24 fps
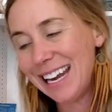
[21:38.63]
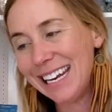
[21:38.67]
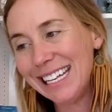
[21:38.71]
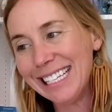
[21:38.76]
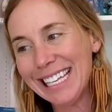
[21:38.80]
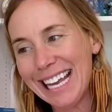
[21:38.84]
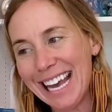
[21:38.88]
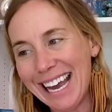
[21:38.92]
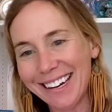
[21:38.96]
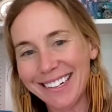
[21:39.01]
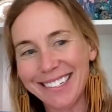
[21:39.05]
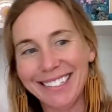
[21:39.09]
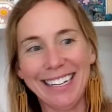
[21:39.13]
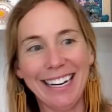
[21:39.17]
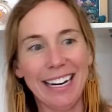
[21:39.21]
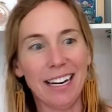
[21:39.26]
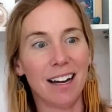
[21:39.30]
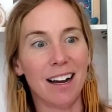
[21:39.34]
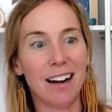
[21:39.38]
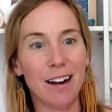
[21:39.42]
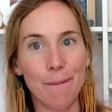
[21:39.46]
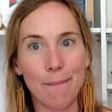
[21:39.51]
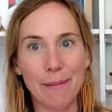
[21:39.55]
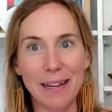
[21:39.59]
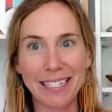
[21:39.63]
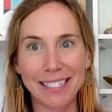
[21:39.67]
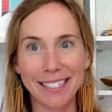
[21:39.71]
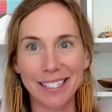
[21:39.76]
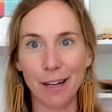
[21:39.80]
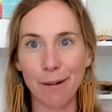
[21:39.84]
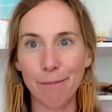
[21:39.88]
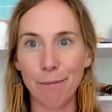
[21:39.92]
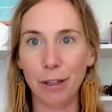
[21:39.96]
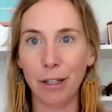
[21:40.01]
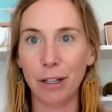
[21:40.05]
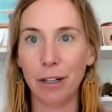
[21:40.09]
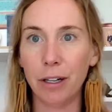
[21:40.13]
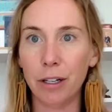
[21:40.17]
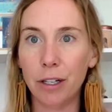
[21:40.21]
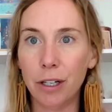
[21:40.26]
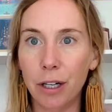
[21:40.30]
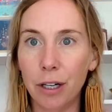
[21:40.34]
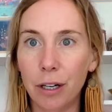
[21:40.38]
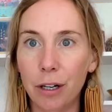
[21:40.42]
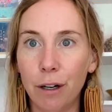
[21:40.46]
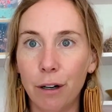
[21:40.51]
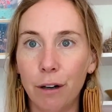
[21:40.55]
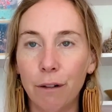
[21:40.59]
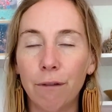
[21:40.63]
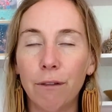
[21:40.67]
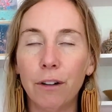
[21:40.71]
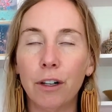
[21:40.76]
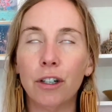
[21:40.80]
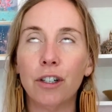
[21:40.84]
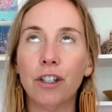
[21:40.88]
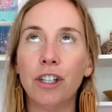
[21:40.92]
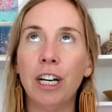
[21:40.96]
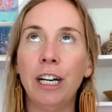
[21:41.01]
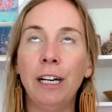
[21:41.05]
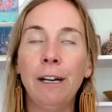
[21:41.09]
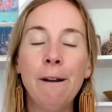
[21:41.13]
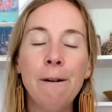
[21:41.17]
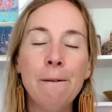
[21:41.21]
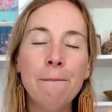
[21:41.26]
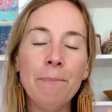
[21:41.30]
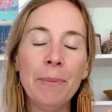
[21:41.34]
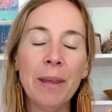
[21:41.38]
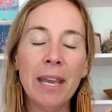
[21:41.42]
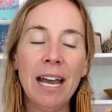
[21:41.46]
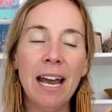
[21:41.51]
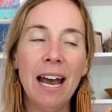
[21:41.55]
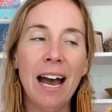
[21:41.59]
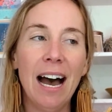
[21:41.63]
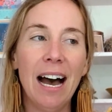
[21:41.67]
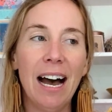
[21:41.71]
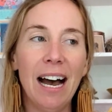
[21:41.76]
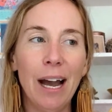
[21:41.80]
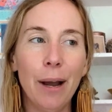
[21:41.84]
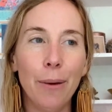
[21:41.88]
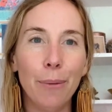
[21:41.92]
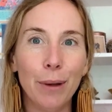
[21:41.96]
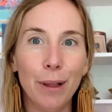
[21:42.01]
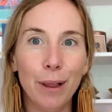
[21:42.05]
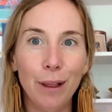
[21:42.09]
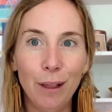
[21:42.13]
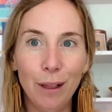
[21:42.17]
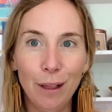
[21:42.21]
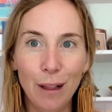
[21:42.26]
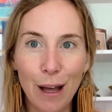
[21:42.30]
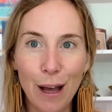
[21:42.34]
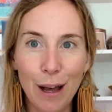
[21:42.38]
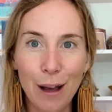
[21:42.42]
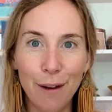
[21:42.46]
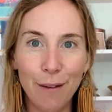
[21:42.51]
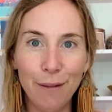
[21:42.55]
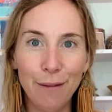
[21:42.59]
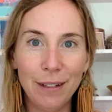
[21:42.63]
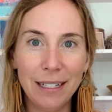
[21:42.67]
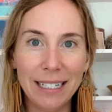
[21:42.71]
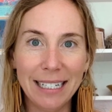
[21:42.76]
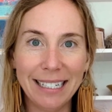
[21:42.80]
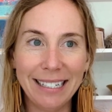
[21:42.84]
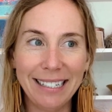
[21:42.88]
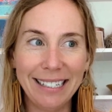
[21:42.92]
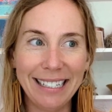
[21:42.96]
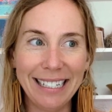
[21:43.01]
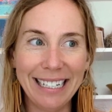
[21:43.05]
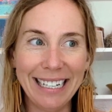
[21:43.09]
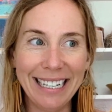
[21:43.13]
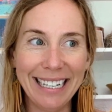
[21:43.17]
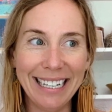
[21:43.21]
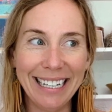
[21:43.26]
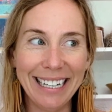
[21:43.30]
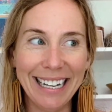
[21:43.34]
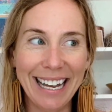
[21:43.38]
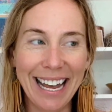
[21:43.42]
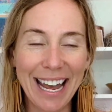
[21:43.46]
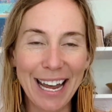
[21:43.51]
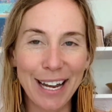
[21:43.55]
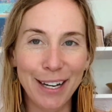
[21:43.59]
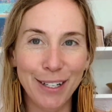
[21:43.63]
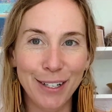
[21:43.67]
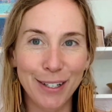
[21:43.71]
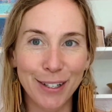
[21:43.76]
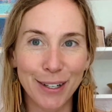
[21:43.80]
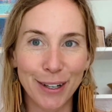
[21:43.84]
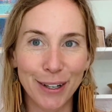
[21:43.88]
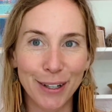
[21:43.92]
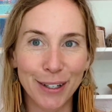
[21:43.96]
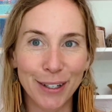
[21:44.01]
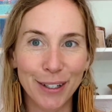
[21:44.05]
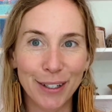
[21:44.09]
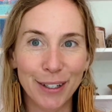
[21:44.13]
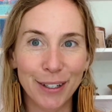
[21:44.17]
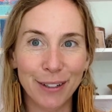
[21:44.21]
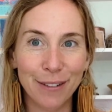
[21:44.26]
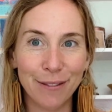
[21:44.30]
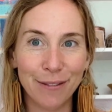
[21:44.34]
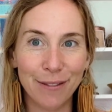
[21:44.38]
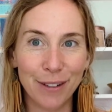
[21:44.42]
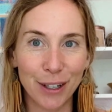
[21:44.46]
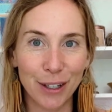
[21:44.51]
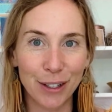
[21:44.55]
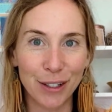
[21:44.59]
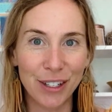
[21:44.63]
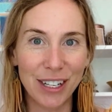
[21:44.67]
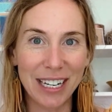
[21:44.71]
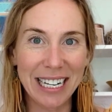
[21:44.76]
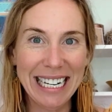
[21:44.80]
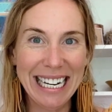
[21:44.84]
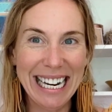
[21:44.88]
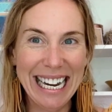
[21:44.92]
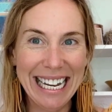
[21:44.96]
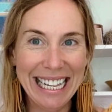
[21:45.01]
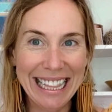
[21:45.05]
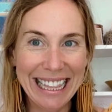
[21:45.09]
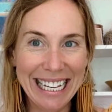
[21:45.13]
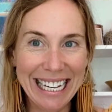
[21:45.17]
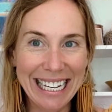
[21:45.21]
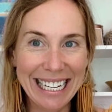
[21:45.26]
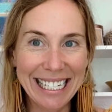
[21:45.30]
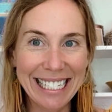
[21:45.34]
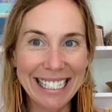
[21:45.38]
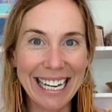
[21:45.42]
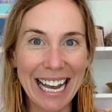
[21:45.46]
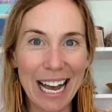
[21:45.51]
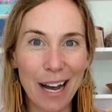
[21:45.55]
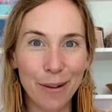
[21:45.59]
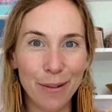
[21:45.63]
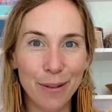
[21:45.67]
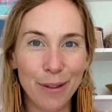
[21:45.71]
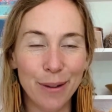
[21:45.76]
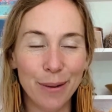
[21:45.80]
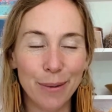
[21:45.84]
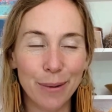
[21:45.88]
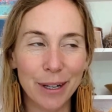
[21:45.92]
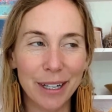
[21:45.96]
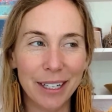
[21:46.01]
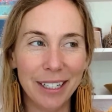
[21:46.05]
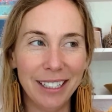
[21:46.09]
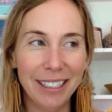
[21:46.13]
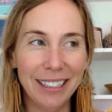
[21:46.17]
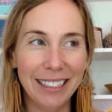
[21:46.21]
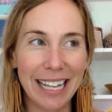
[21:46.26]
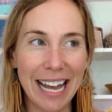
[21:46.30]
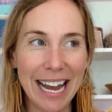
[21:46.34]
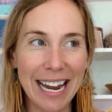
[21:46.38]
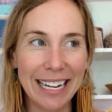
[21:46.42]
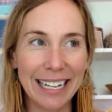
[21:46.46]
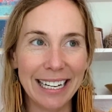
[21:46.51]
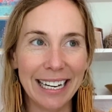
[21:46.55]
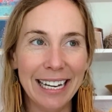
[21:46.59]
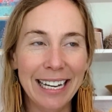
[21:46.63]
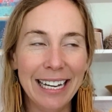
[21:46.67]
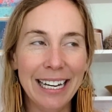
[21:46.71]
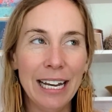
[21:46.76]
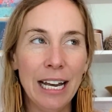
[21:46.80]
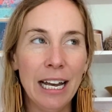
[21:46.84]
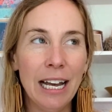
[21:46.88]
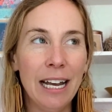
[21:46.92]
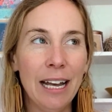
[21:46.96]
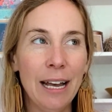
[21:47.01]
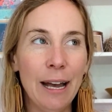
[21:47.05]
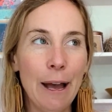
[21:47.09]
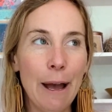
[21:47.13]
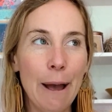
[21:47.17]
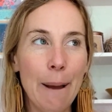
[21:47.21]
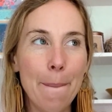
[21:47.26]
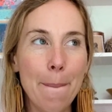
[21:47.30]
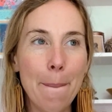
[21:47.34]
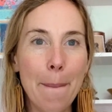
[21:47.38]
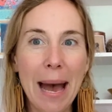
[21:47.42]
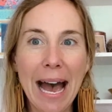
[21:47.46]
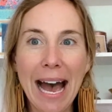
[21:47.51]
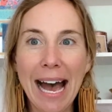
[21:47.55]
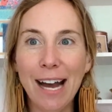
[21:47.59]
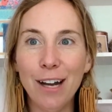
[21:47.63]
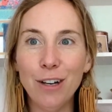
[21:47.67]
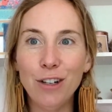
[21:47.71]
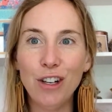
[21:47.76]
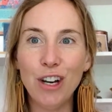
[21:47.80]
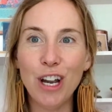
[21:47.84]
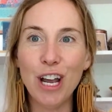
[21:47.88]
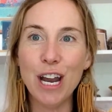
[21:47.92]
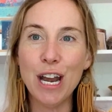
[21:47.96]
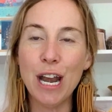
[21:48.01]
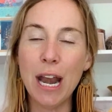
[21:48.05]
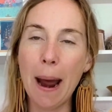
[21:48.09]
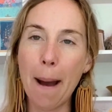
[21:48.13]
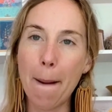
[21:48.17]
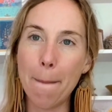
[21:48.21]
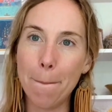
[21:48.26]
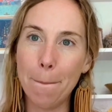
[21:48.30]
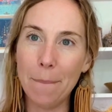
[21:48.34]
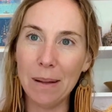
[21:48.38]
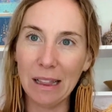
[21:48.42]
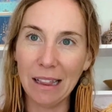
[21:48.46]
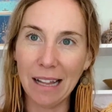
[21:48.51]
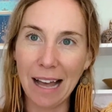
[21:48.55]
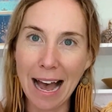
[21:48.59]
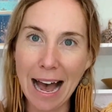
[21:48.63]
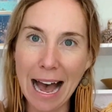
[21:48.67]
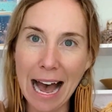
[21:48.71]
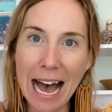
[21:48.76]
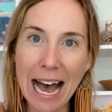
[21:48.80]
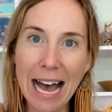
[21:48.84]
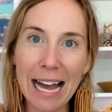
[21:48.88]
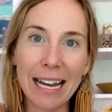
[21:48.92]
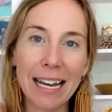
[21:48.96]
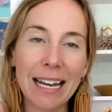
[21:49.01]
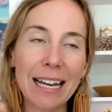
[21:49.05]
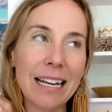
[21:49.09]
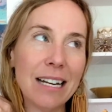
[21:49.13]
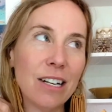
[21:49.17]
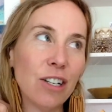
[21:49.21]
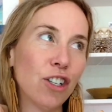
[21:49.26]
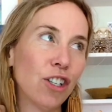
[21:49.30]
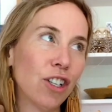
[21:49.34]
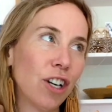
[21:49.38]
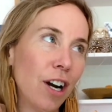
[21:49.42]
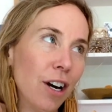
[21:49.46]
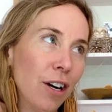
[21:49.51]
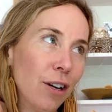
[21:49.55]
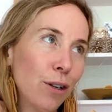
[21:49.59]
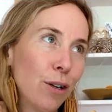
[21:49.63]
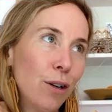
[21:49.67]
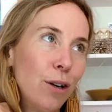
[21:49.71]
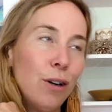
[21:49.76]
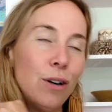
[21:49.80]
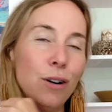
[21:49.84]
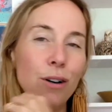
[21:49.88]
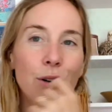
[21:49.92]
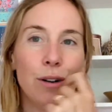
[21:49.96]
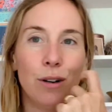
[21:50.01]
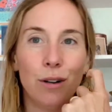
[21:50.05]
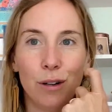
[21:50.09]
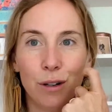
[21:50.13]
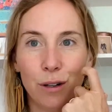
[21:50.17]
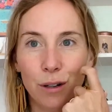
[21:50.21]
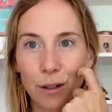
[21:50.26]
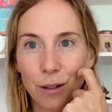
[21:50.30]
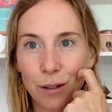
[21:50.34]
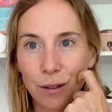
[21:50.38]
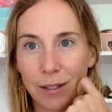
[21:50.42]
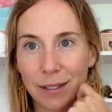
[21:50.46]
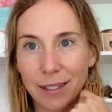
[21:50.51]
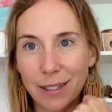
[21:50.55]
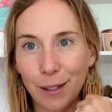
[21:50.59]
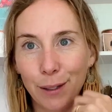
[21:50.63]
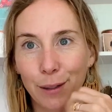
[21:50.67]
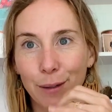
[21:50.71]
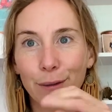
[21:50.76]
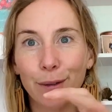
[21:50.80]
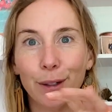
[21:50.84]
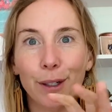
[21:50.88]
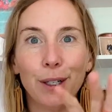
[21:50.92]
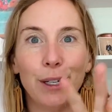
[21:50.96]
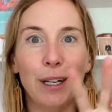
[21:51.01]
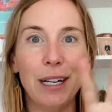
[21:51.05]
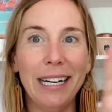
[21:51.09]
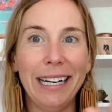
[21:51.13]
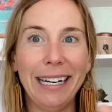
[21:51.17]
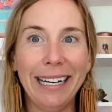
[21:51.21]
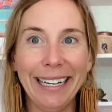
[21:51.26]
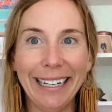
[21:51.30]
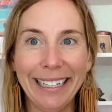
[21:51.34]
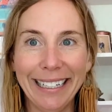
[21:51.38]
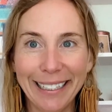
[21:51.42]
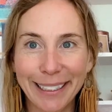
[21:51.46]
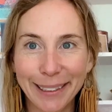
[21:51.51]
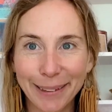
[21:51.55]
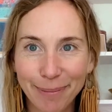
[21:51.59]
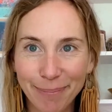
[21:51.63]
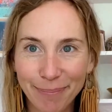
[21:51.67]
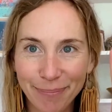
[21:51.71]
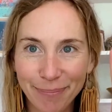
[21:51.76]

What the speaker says: it's actually gonna be similar to her version. I would love to see a dark version in this out in the world. Like, imagine black, charcoal, silvery.